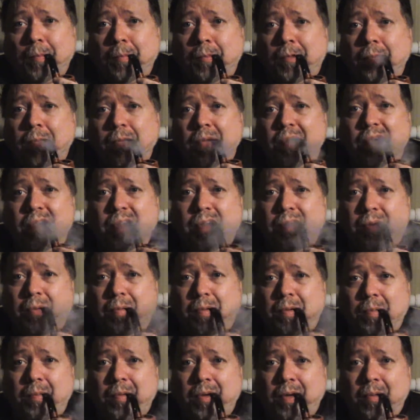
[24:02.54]
Well, at least
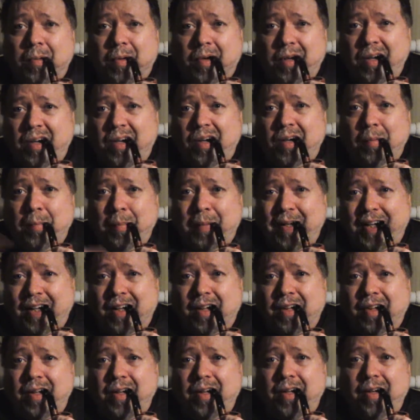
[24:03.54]
when we were young
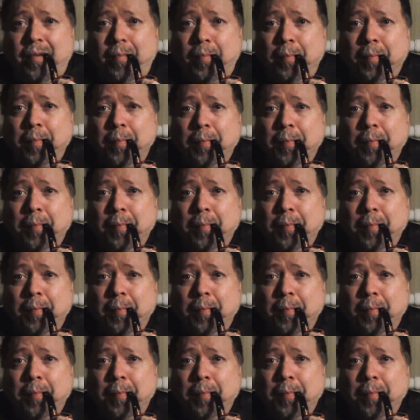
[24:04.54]
back then.